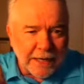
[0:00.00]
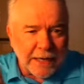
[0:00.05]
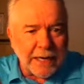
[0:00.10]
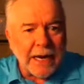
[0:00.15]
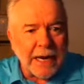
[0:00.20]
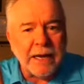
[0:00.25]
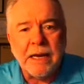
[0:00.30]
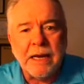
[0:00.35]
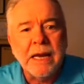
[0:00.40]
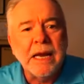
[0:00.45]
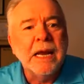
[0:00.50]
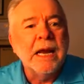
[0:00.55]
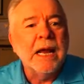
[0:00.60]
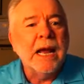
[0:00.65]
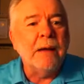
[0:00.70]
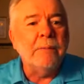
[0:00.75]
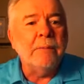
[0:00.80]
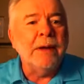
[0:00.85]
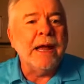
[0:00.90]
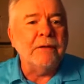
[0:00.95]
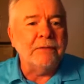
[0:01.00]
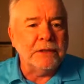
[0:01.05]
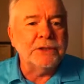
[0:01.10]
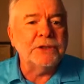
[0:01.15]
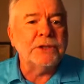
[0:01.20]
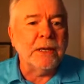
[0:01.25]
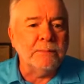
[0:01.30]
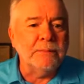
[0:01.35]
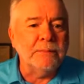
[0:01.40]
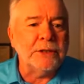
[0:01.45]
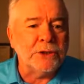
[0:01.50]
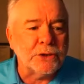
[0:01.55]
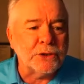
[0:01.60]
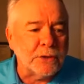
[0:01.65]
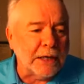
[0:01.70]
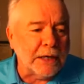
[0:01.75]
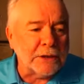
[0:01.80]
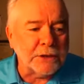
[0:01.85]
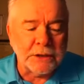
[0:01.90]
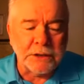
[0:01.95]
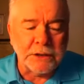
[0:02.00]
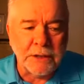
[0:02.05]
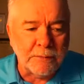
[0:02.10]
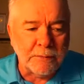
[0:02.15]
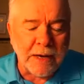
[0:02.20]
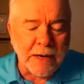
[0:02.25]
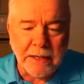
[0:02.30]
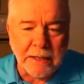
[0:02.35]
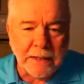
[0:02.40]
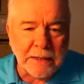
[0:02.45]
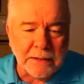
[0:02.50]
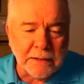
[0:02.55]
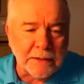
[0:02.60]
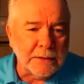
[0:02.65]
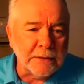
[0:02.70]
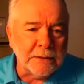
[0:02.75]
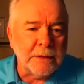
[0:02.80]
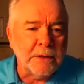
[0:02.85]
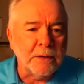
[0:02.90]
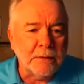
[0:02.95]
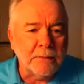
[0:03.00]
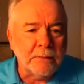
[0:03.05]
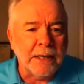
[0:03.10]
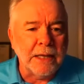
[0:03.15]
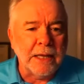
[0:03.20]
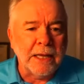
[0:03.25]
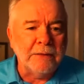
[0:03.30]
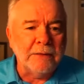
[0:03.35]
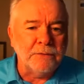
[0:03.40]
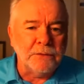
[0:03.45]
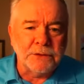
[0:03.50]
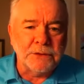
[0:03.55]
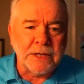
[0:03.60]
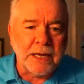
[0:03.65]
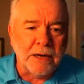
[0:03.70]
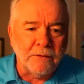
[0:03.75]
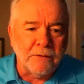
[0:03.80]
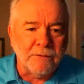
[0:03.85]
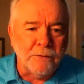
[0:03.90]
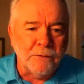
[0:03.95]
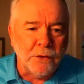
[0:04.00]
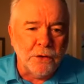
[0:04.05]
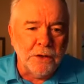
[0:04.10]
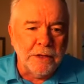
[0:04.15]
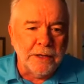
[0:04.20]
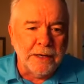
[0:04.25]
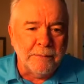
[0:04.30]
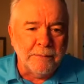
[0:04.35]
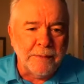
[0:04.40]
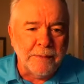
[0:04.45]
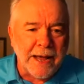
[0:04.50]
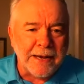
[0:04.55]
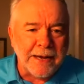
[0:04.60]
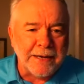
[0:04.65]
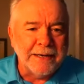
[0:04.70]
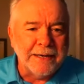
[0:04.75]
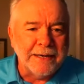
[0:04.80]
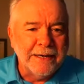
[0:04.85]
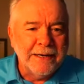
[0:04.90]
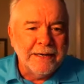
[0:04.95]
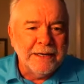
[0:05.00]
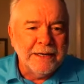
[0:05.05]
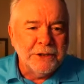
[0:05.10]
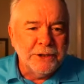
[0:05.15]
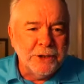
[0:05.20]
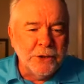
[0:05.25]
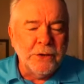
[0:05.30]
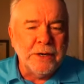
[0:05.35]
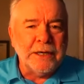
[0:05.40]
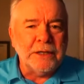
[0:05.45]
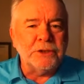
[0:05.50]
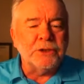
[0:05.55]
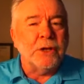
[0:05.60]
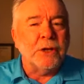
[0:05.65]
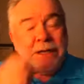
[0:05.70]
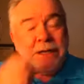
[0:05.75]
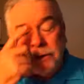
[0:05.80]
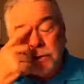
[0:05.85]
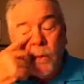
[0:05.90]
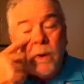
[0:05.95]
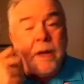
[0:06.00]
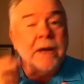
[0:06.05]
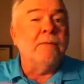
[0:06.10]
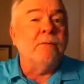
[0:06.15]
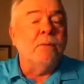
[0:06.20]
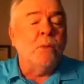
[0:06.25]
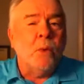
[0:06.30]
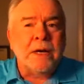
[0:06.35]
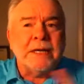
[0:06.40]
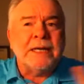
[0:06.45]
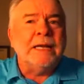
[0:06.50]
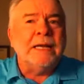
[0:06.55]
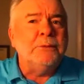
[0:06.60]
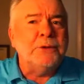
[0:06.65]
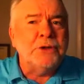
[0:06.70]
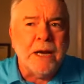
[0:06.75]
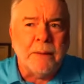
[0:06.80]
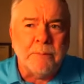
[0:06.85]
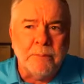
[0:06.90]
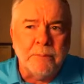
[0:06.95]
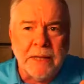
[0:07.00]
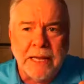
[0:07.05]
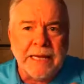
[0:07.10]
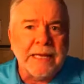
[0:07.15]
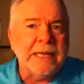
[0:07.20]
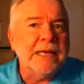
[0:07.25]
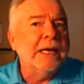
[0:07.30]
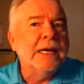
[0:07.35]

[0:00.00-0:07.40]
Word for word: And I I'm having some distress because I'm not uh, uh, you know my life is kind of full and I'm not doing it. So that's one of them. What keeps you up late?